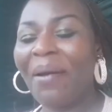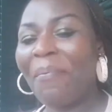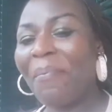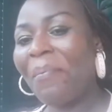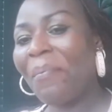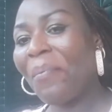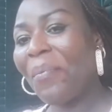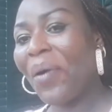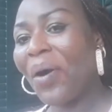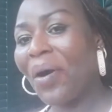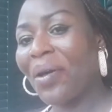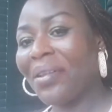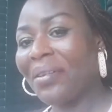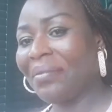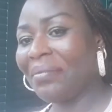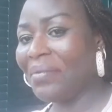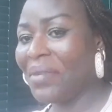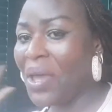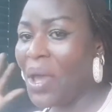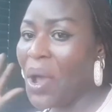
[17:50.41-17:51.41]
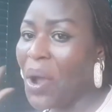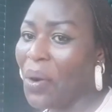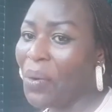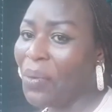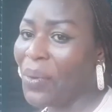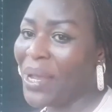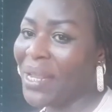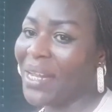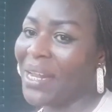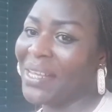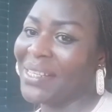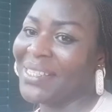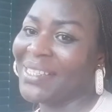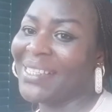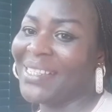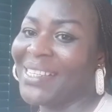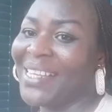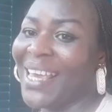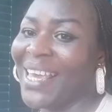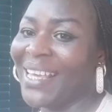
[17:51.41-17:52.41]
but we lost
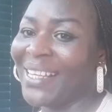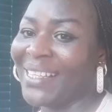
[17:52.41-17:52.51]
it.